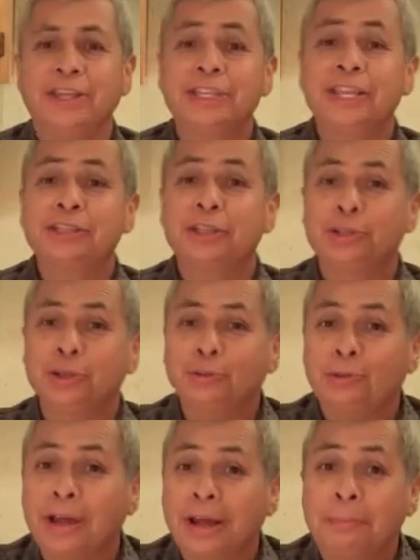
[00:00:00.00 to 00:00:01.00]
this is the shoe
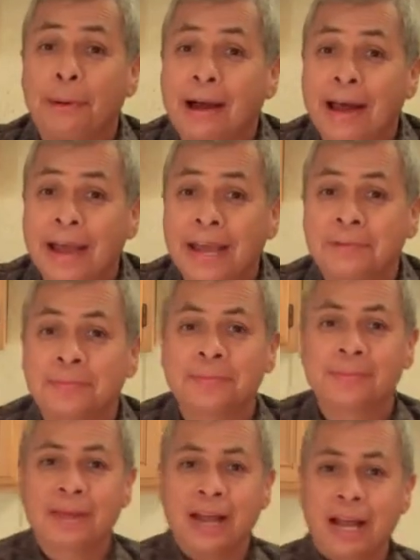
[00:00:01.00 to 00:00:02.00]
fly pie.
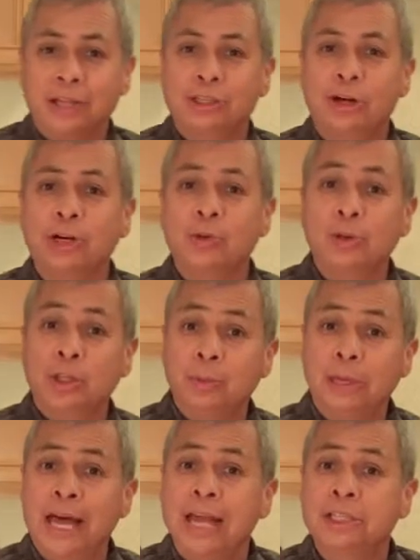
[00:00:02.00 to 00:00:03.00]
I started with the
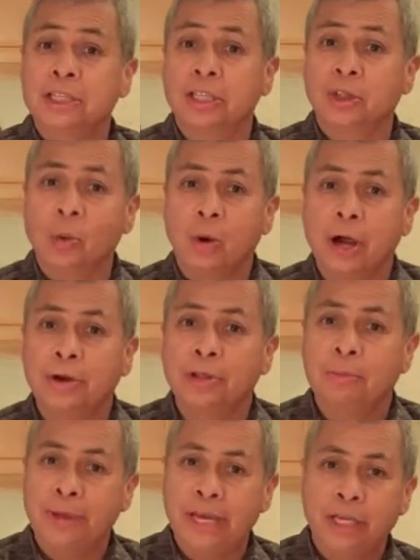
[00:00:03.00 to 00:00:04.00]
molasses and the water
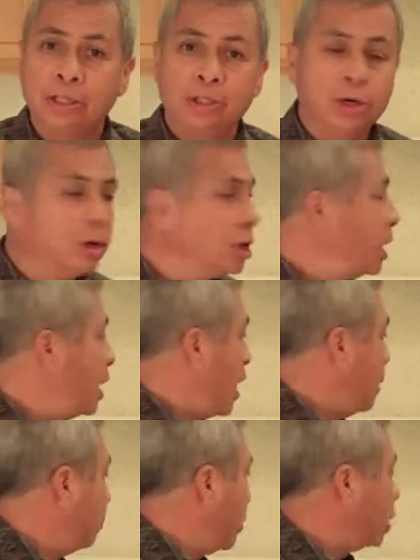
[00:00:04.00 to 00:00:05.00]
and the baking soda.
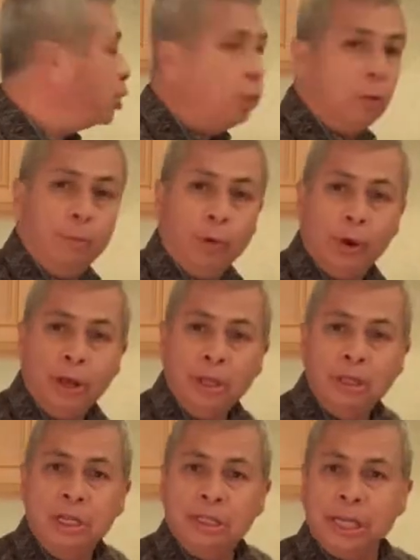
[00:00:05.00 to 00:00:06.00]
I brought it to a
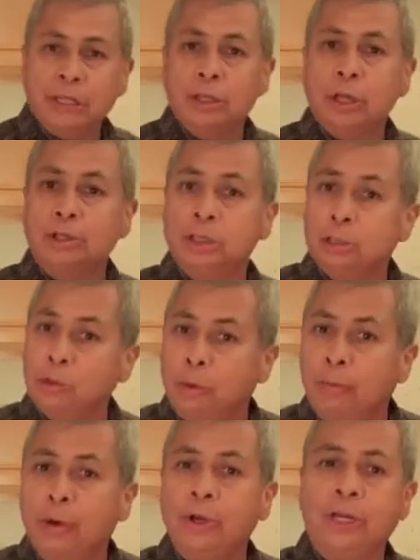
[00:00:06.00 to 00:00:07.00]
boil. That's all, just to
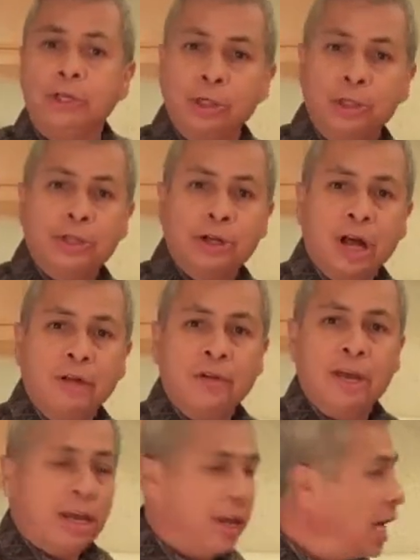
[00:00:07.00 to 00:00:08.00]
a boil. I turned it
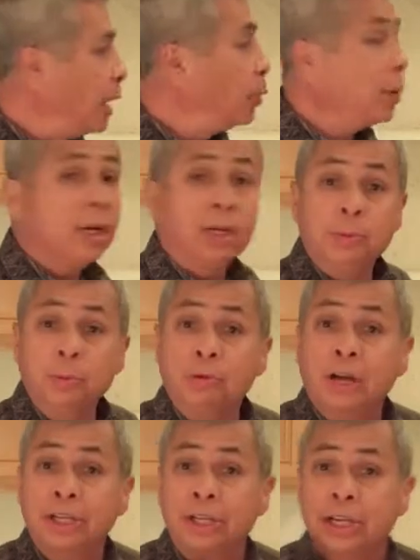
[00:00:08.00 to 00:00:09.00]
off, and now we're ready to move
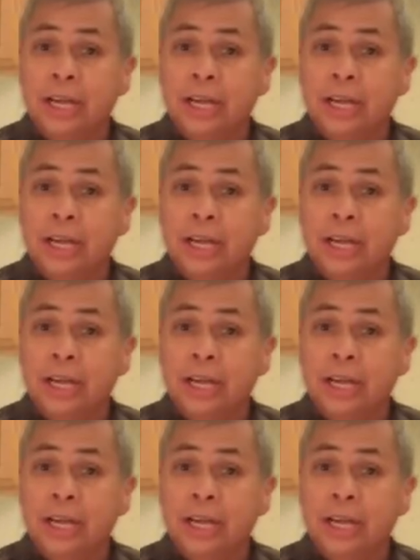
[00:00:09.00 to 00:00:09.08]
on to the